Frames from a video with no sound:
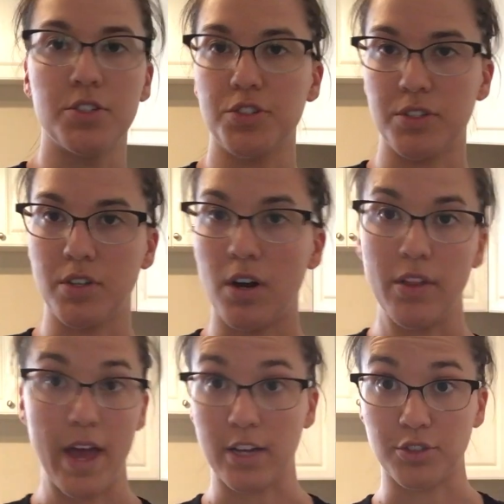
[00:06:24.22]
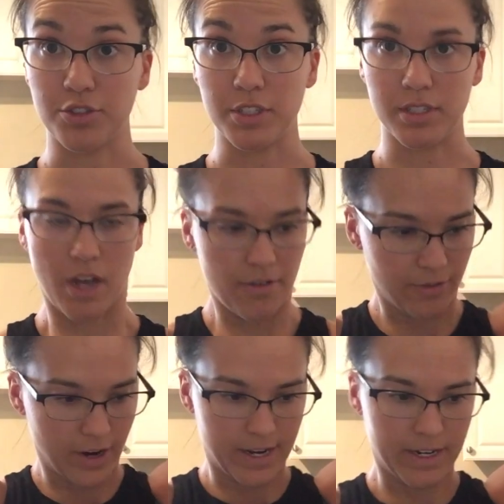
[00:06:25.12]
is just all the extra
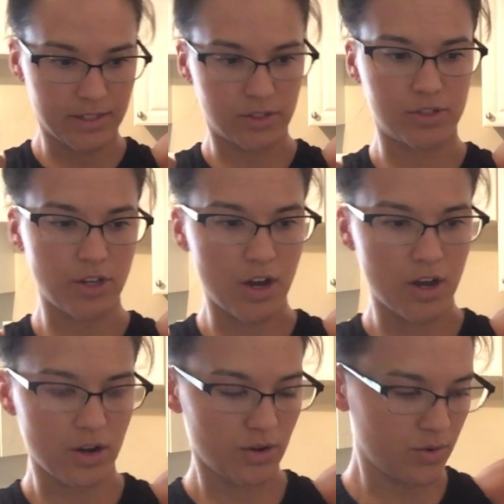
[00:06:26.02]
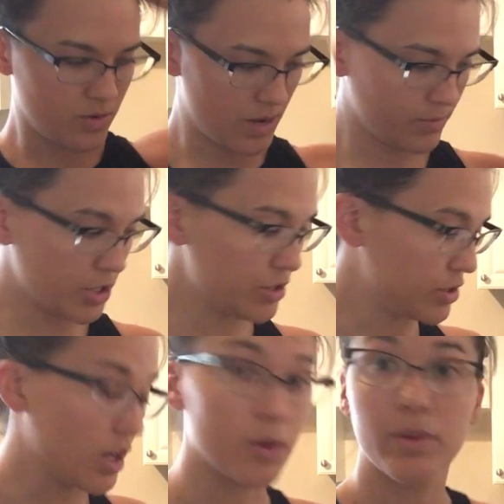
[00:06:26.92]
stuff, right? And so I'm gonna
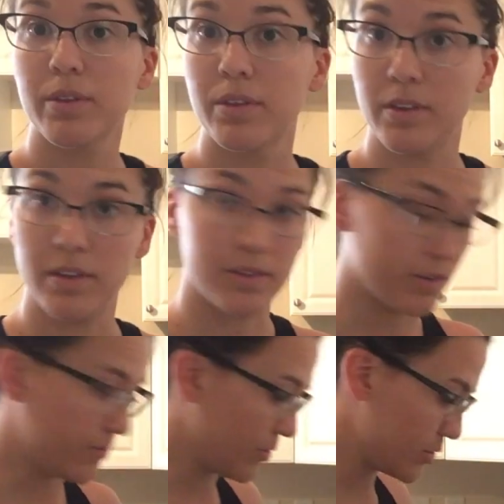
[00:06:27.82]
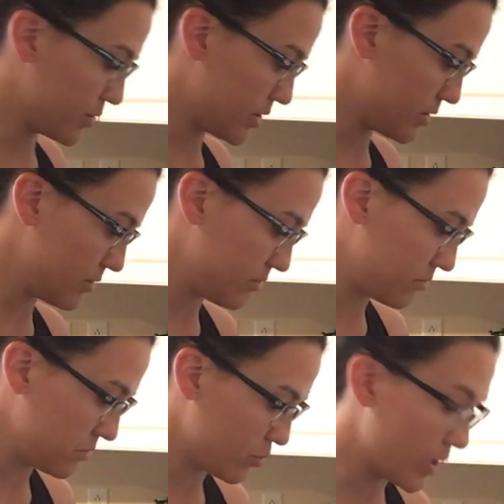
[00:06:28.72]
start with the frozen,
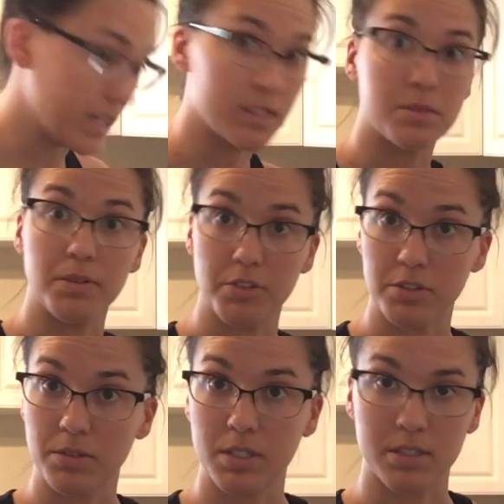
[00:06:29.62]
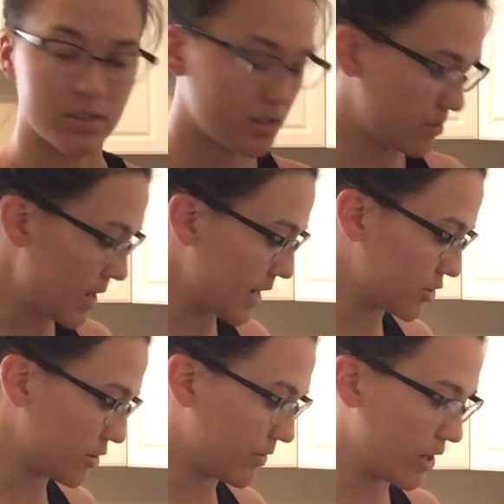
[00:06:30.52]
what needs to be frozen, because it's
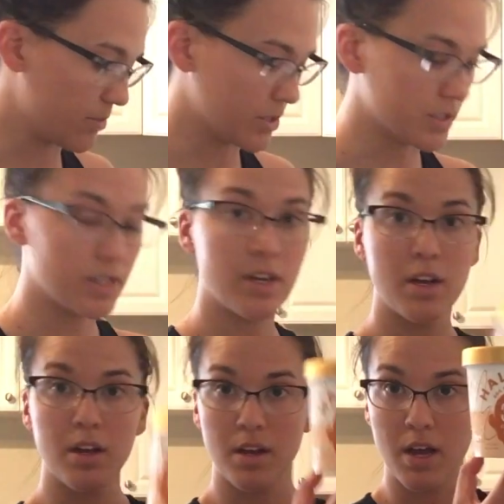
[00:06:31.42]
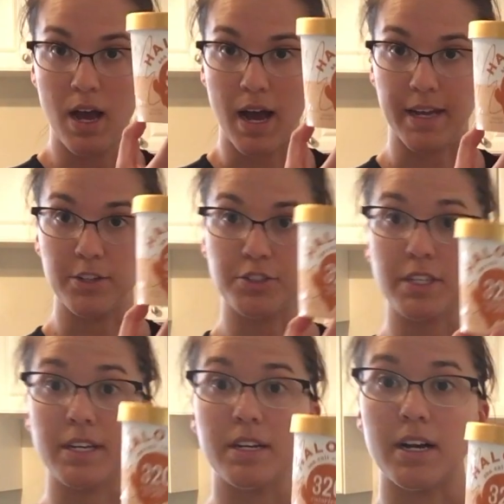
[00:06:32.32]
actually very melted. I usually
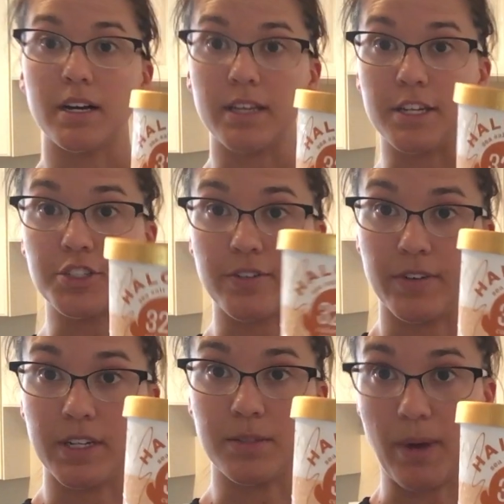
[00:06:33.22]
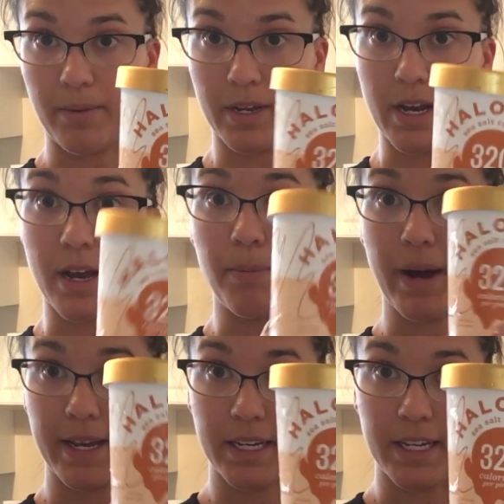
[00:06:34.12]
get each of us, Bobby and I, a pint